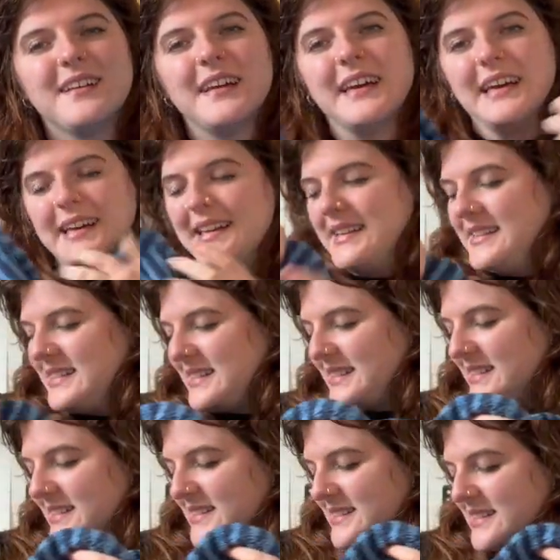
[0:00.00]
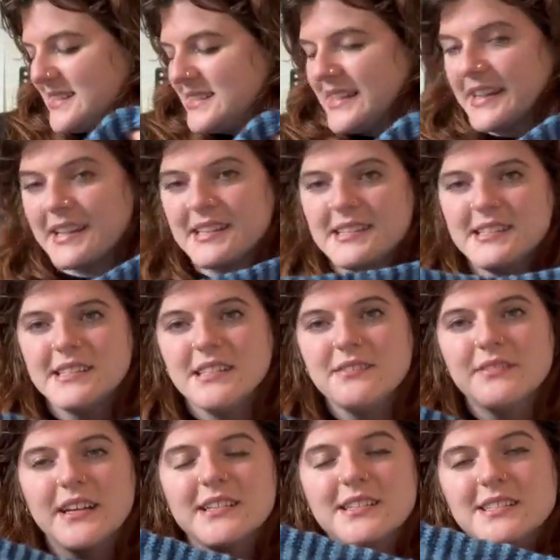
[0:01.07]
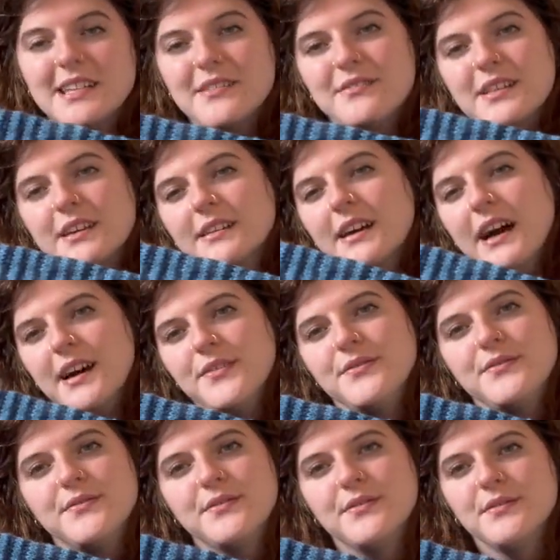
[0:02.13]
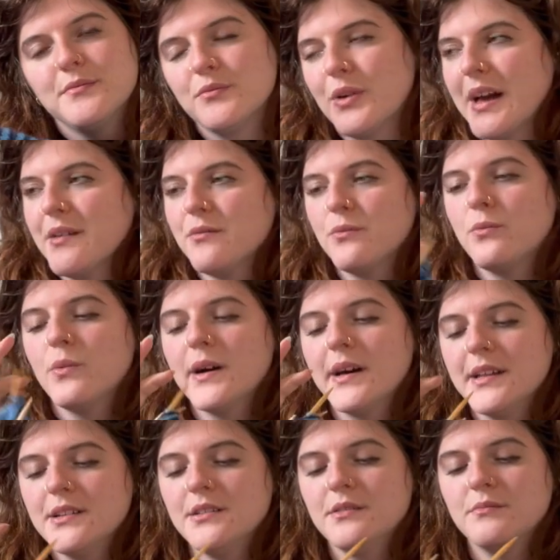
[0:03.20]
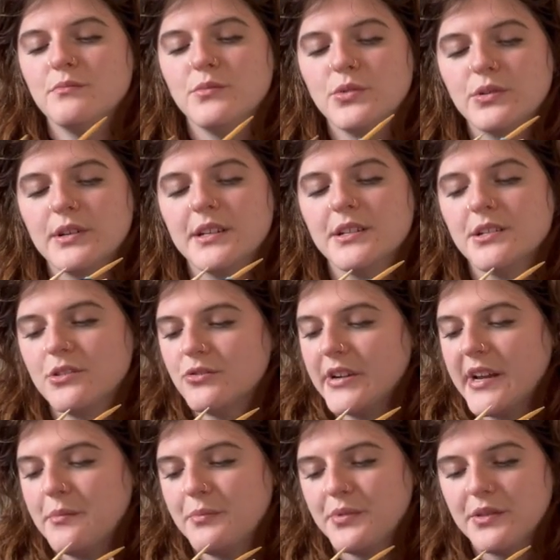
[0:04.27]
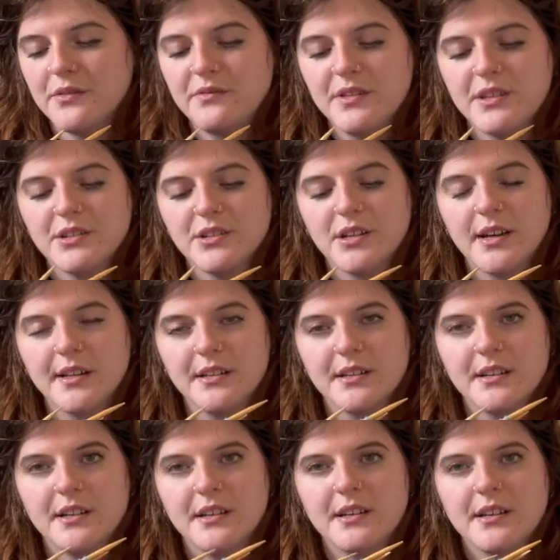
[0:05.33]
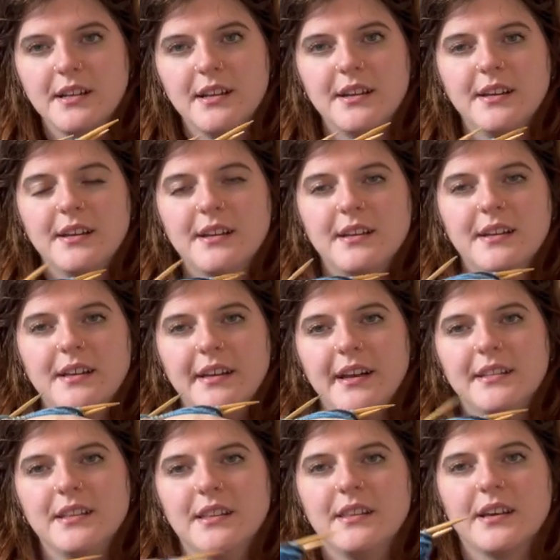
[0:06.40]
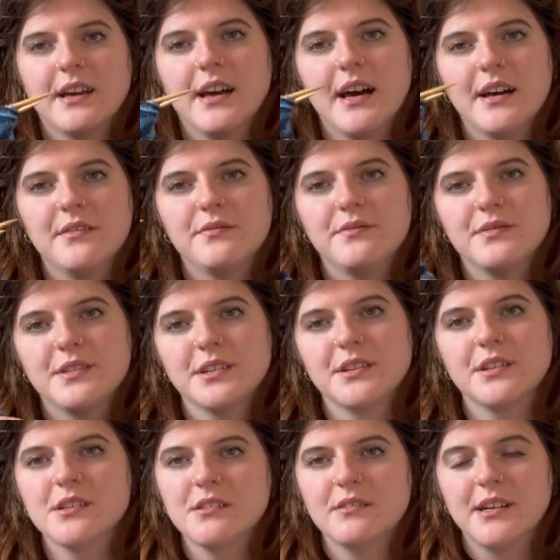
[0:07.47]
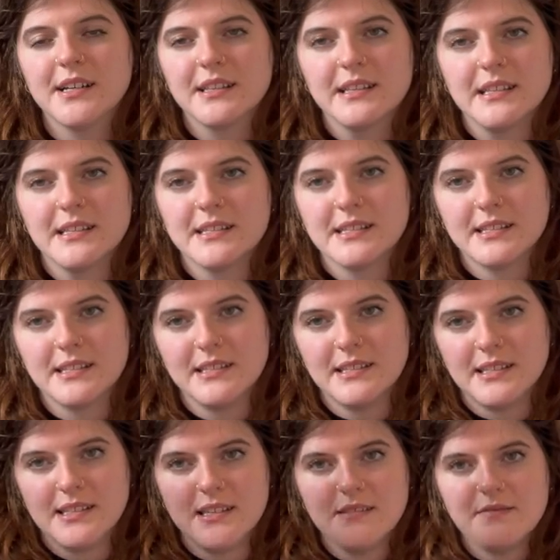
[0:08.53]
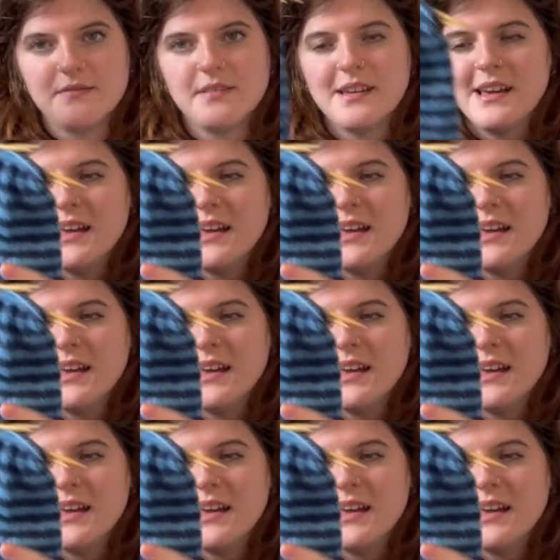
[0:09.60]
And here's the second sleeve. I just have the cuff. I have one more stripe of each color, and then the cuff to go on this sleeve.